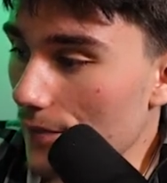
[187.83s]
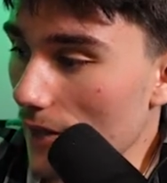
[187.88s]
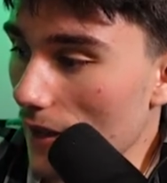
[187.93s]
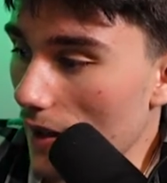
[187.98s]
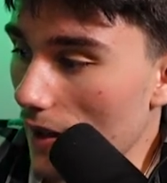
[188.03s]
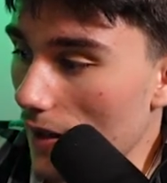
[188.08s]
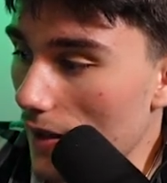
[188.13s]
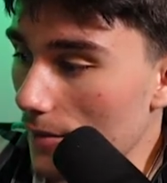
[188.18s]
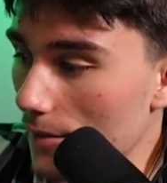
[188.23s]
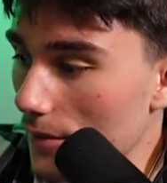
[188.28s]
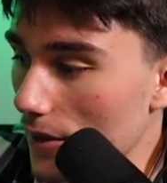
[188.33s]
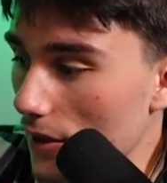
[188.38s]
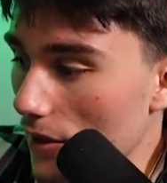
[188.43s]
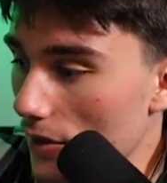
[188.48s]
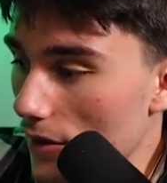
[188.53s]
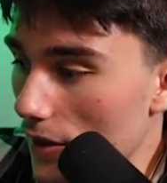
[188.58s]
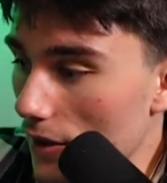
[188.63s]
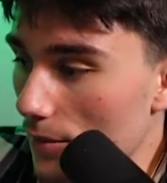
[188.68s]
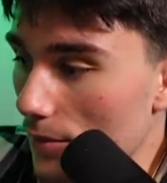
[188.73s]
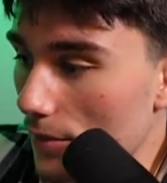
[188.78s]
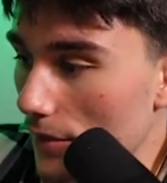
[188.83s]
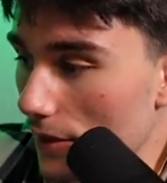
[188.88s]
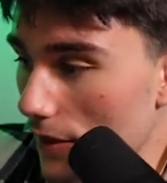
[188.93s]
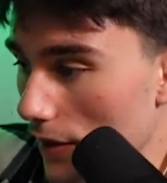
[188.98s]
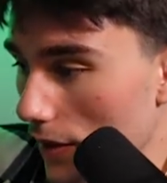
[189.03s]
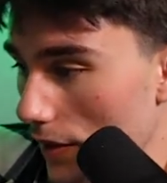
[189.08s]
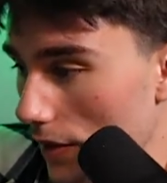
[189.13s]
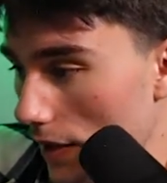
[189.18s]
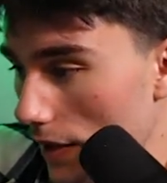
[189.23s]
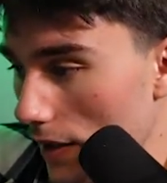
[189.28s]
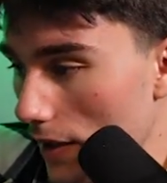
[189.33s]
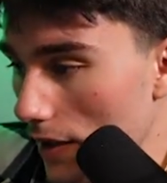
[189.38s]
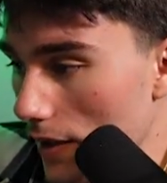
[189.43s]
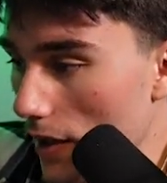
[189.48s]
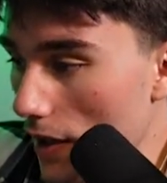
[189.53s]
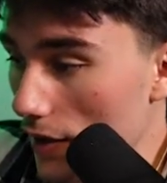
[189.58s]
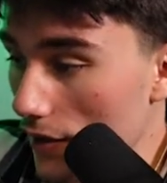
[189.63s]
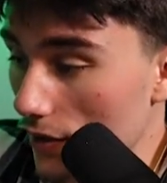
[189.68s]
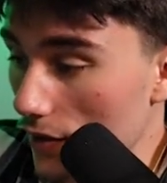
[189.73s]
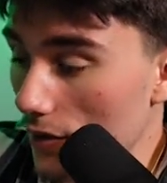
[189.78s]
you know, their
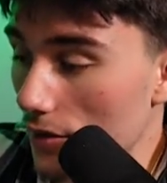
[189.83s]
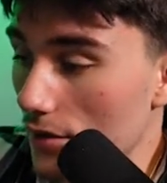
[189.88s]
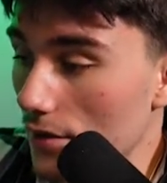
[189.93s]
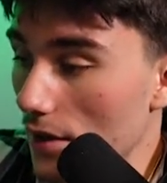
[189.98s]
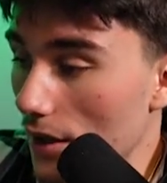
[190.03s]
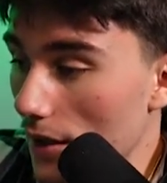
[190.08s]
other